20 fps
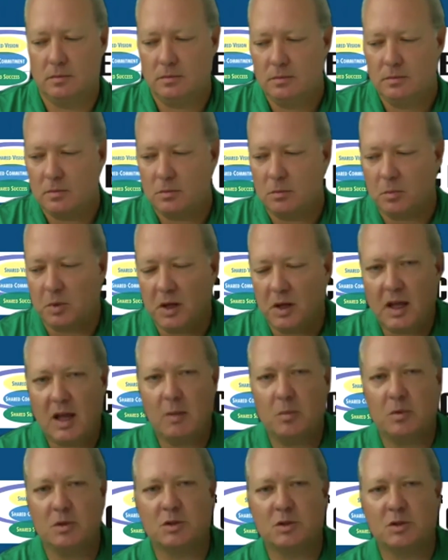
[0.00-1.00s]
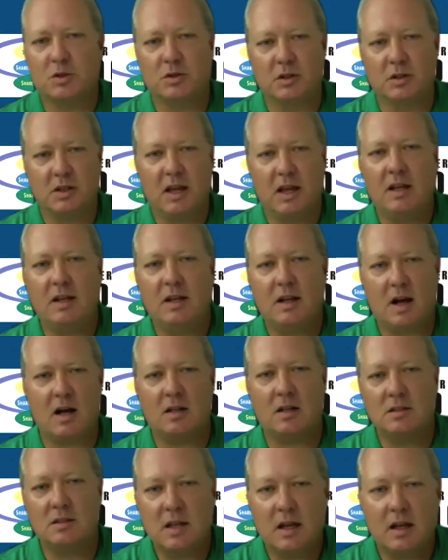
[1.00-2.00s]
Being able to create
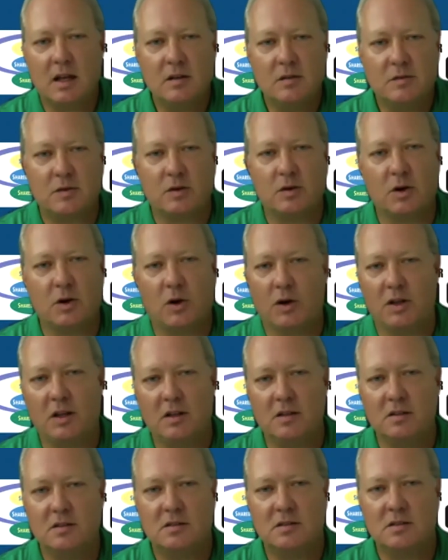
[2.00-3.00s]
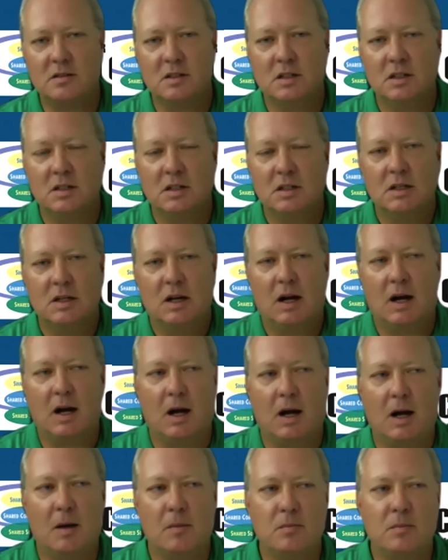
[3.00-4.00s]
content for an audience
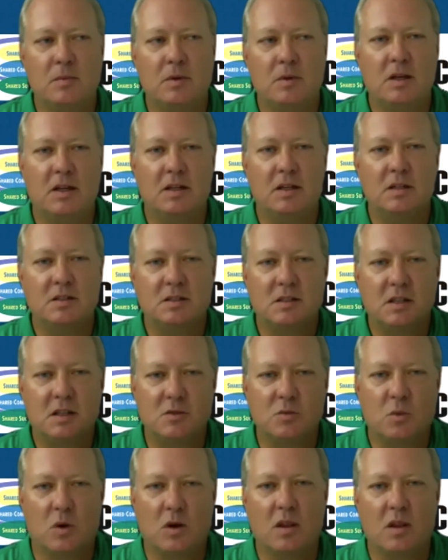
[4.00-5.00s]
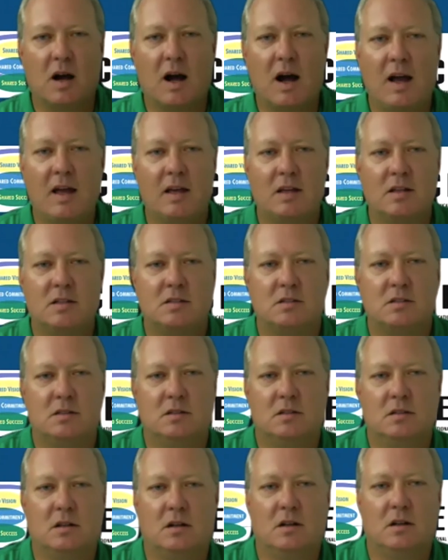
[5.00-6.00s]
is one of the
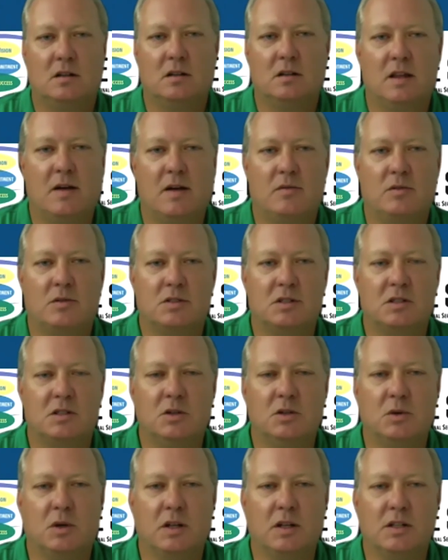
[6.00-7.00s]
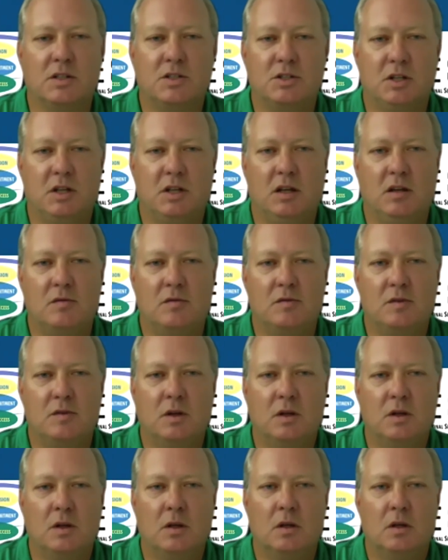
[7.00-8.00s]
highest levels that you can achieve
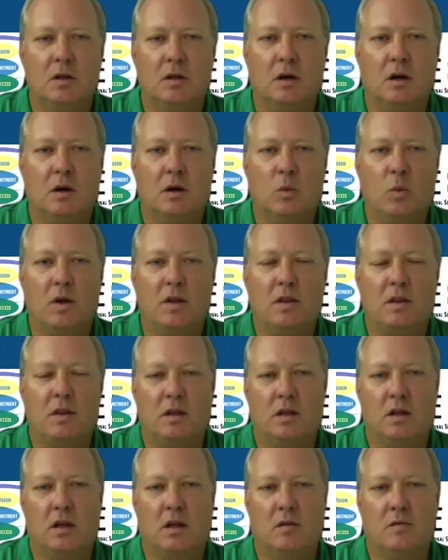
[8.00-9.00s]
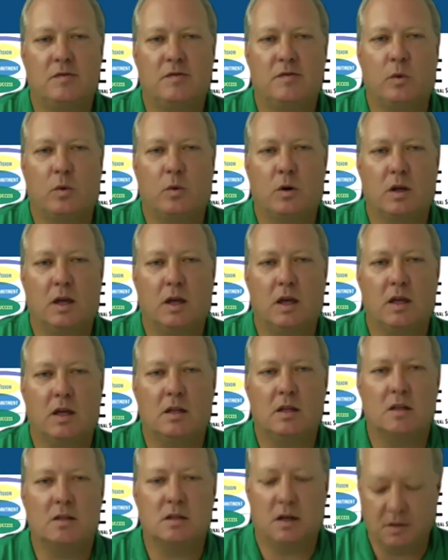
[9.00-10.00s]
with and for
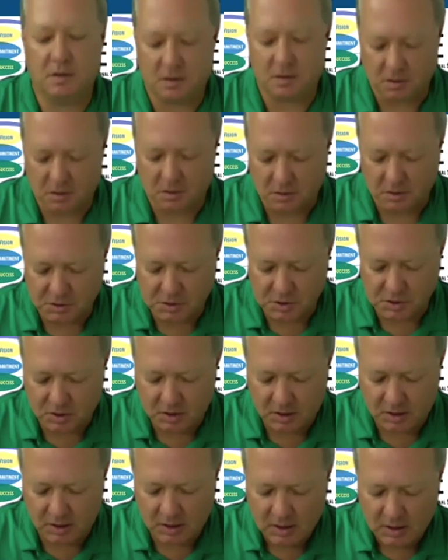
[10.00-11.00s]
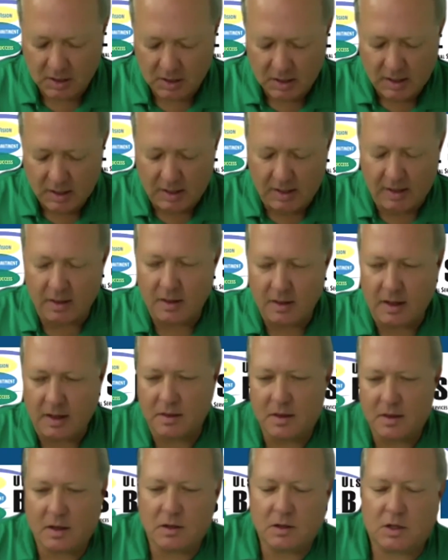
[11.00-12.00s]
kids on their learning journey. And
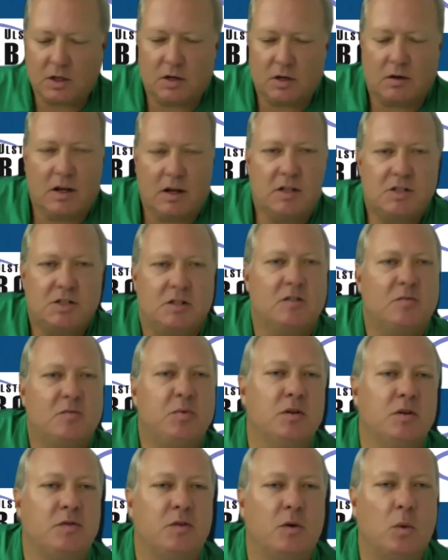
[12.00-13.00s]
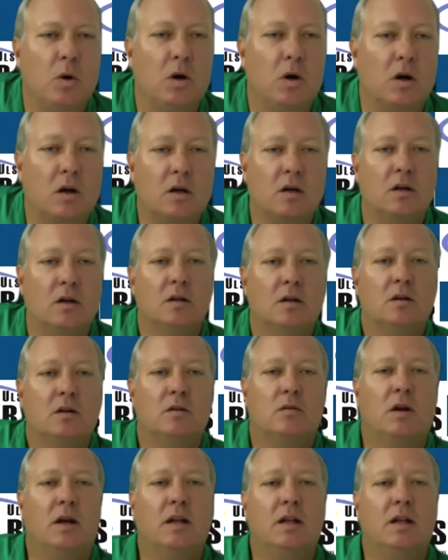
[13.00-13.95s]
then curation of beautiful work, right?